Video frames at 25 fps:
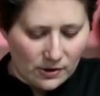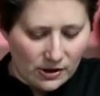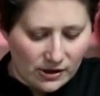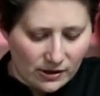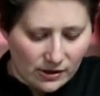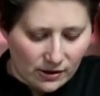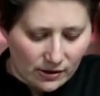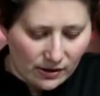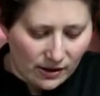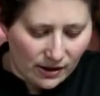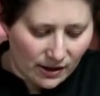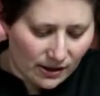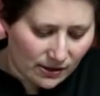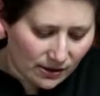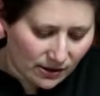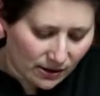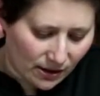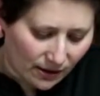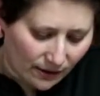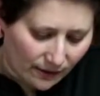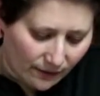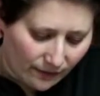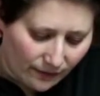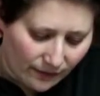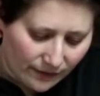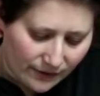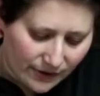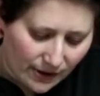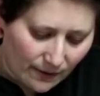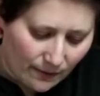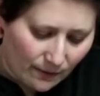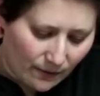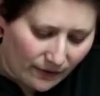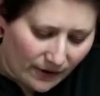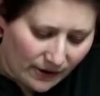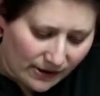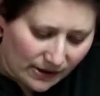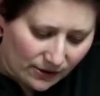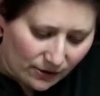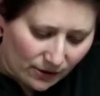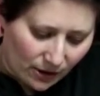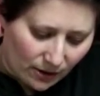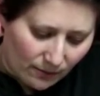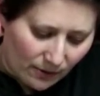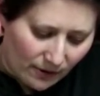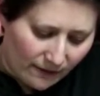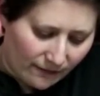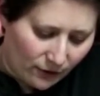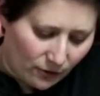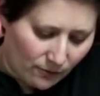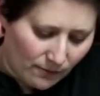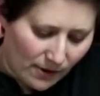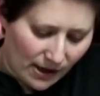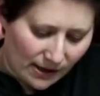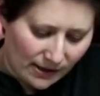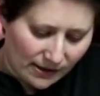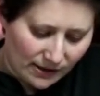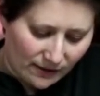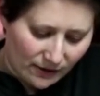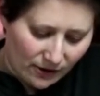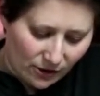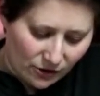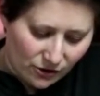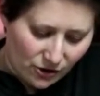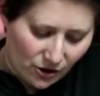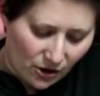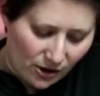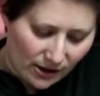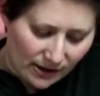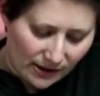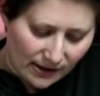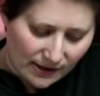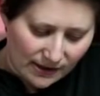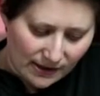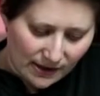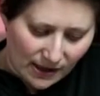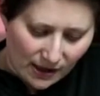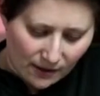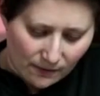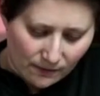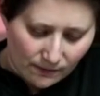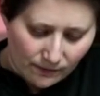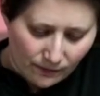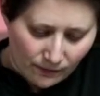Because these, see, this has only been a few minutes and they're starting to set.